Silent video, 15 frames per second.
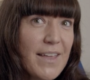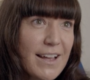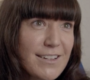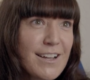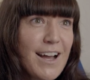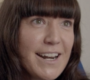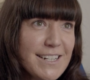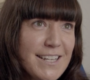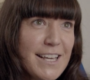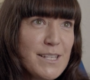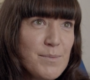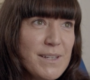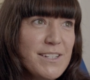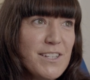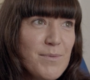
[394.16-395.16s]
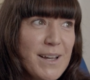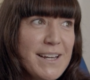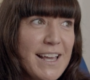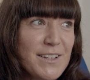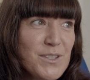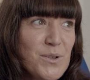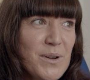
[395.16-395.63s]
that kind of takes me into my
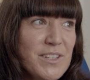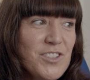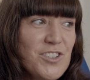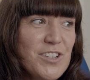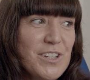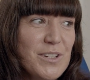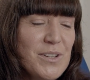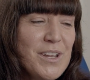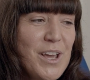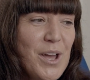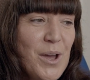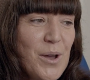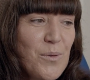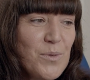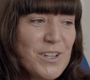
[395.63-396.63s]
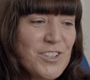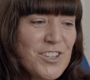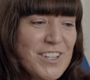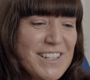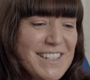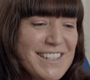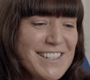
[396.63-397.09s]
next question, which
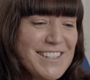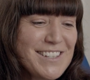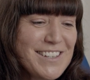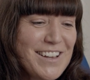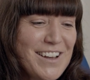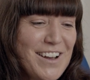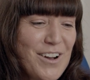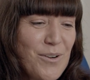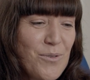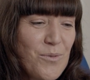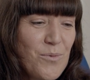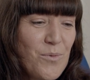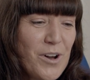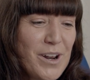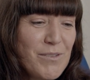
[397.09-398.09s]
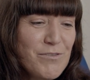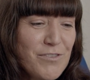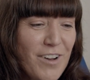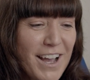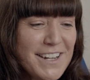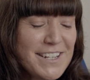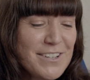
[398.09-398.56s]
is, what I'm
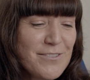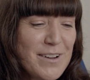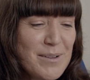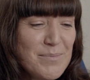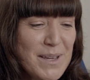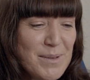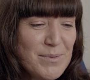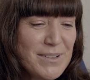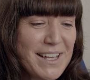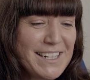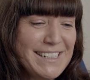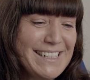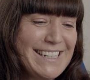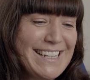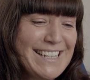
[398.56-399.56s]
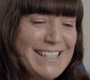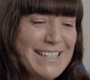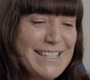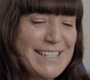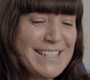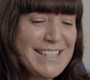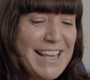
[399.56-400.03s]
finding around people analytics
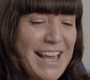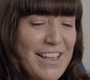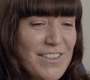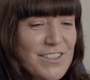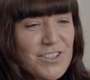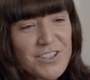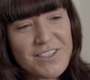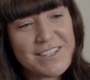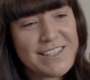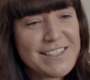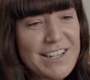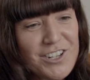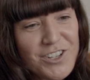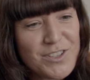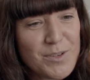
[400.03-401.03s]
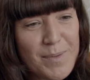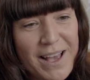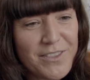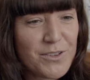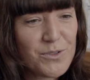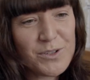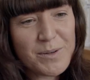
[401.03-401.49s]
is there's lots of discussions
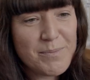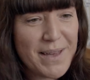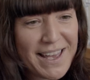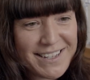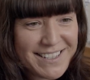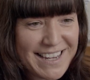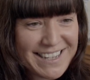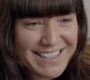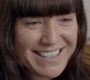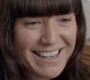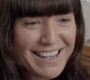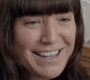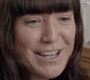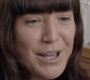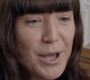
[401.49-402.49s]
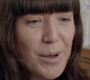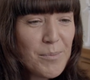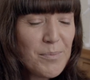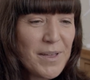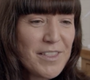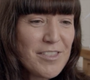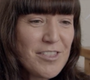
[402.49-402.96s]
about the good and bad data,
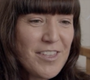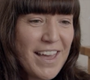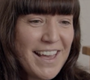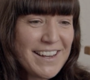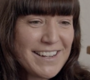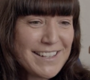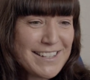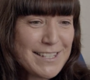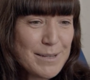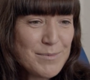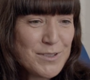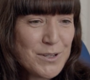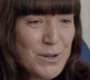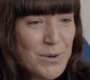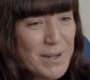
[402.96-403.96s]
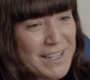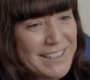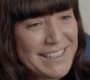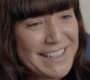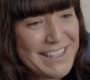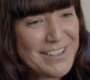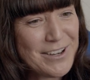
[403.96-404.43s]
but then it seems to
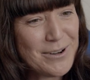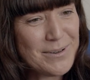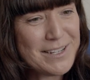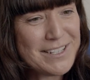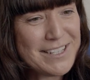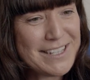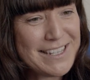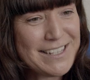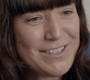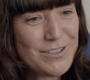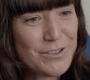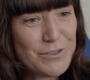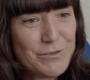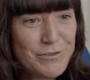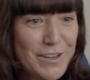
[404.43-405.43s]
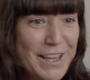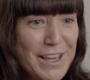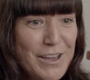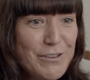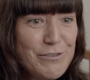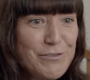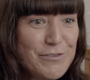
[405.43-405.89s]
quickly go into this sort of
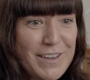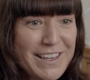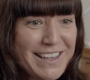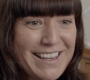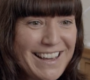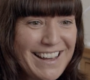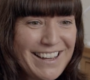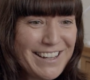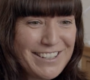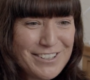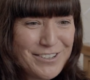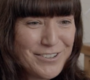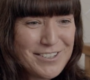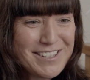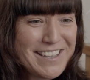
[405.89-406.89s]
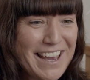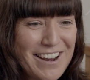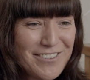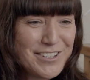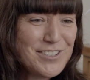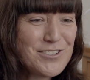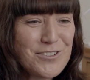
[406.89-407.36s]
fear,
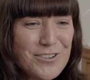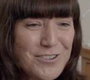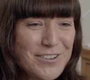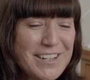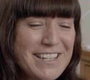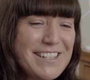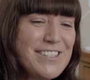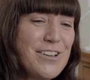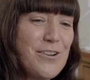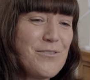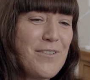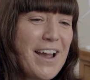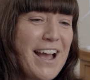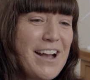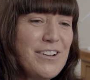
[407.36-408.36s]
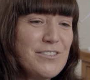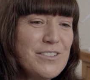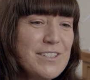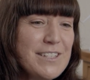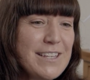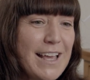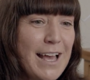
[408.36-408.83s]
scary stories
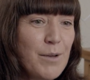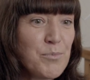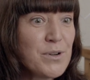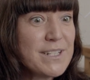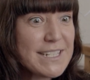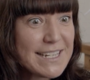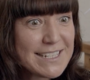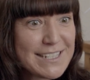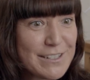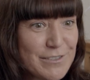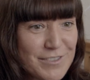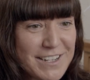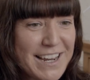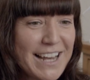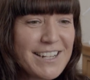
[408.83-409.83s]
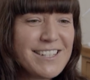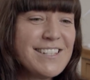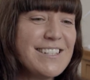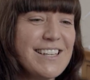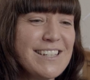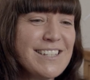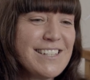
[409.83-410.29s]
around predictive
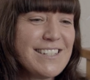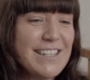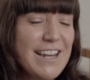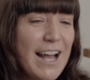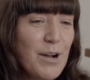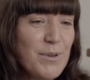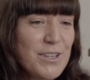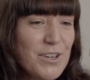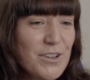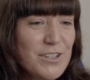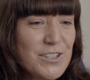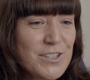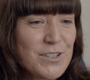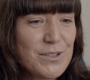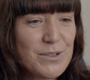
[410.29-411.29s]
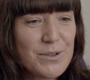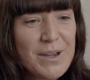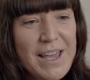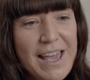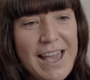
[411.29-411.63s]
analysis. And are we going to,